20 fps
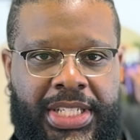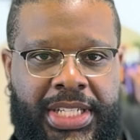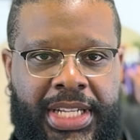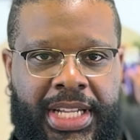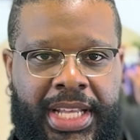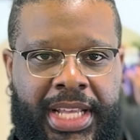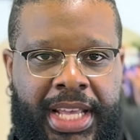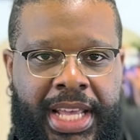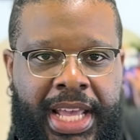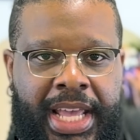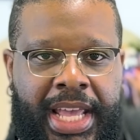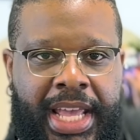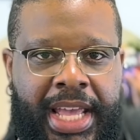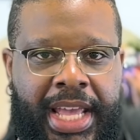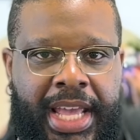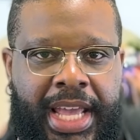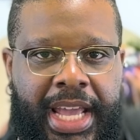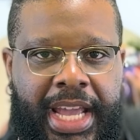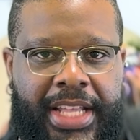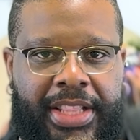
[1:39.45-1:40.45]
and
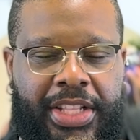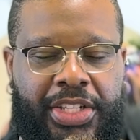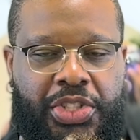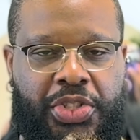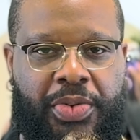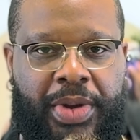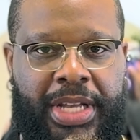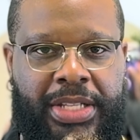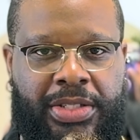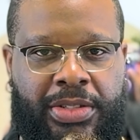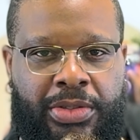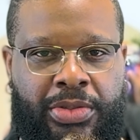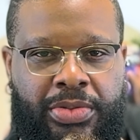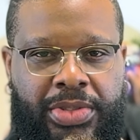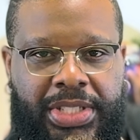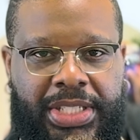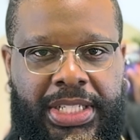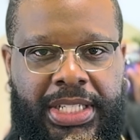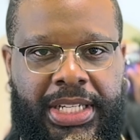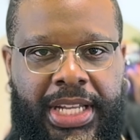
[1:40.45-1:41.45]
TPOB Mini Play
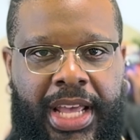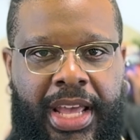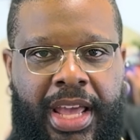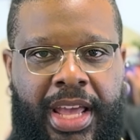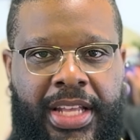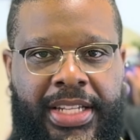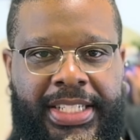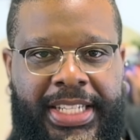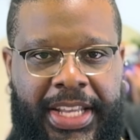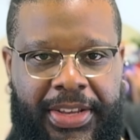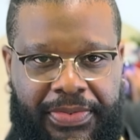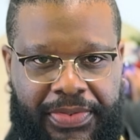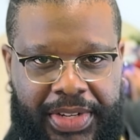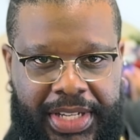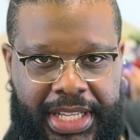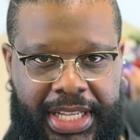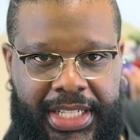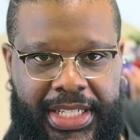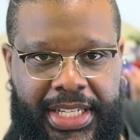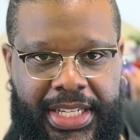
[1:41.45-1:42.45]
Tiffany
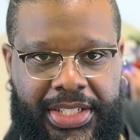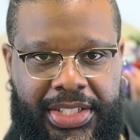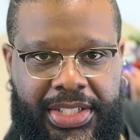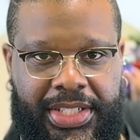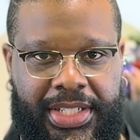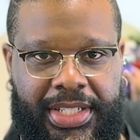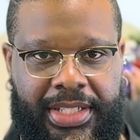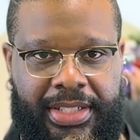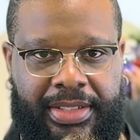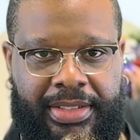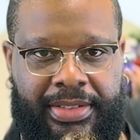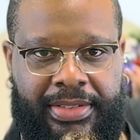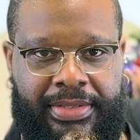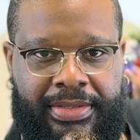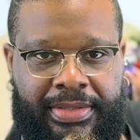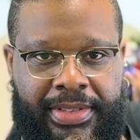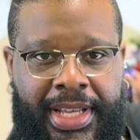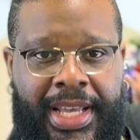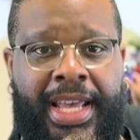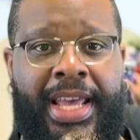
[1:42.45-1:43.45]
Translucent. To
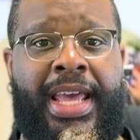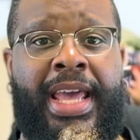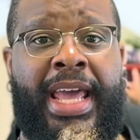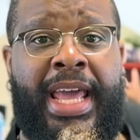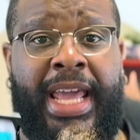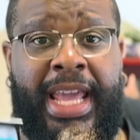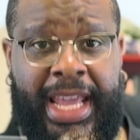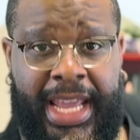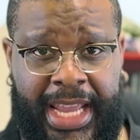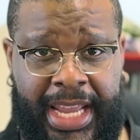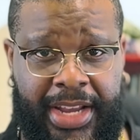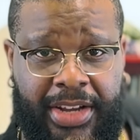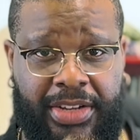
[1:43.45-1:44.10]
enter, you